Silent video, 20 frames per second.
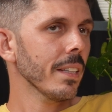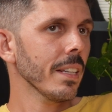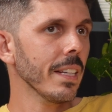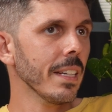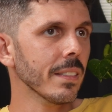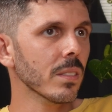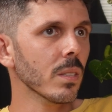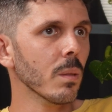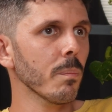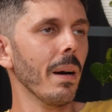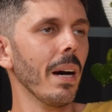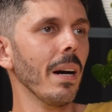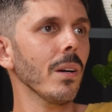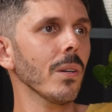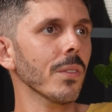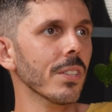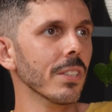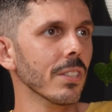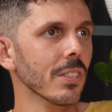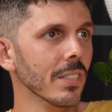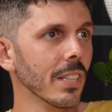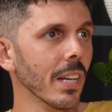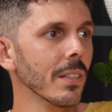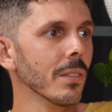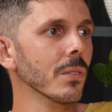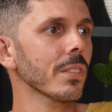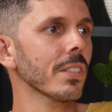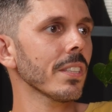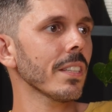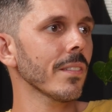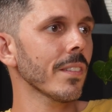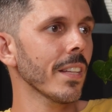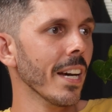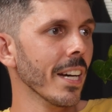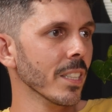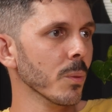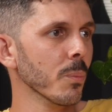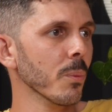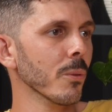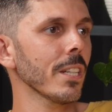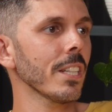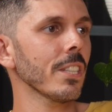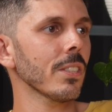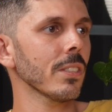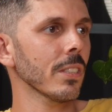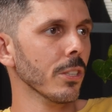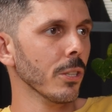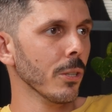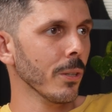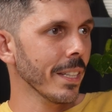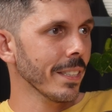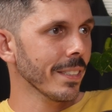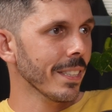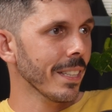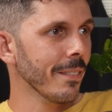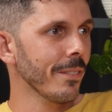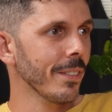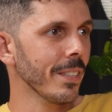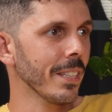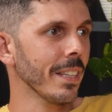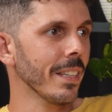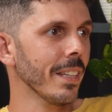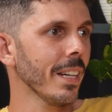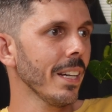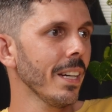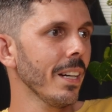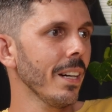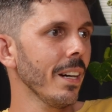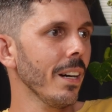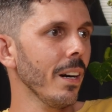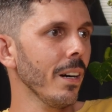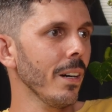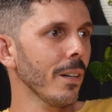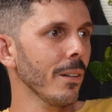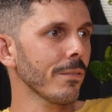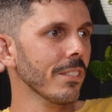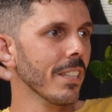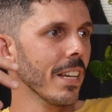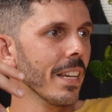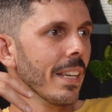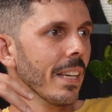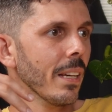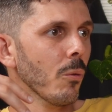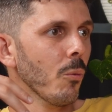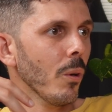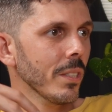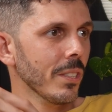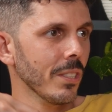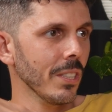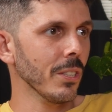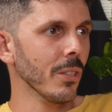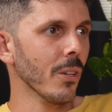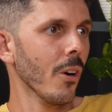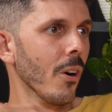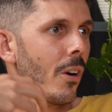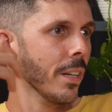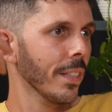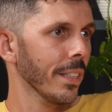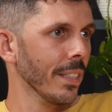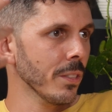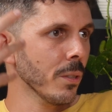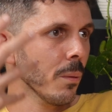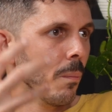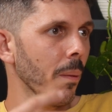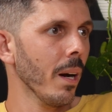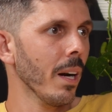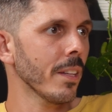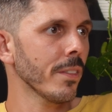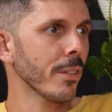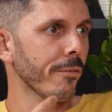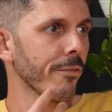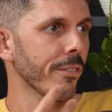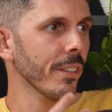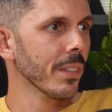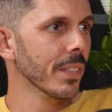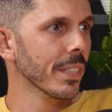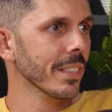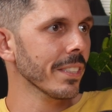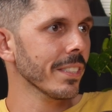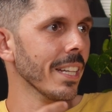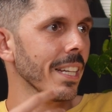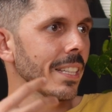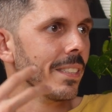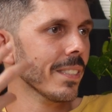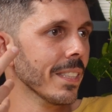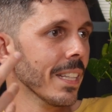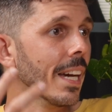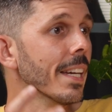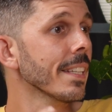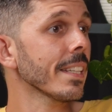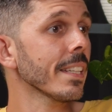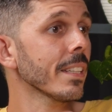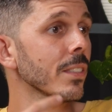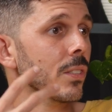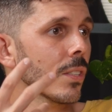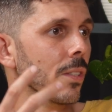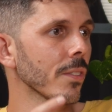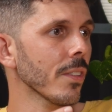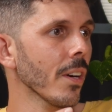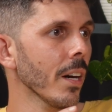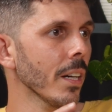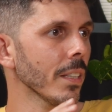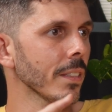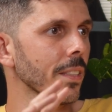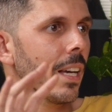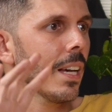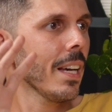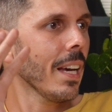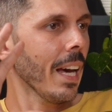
It's about the subtlety of the exploration, the creativity of taking what's in your heart and in your mind, the feeling states, the ideas, the thoughts,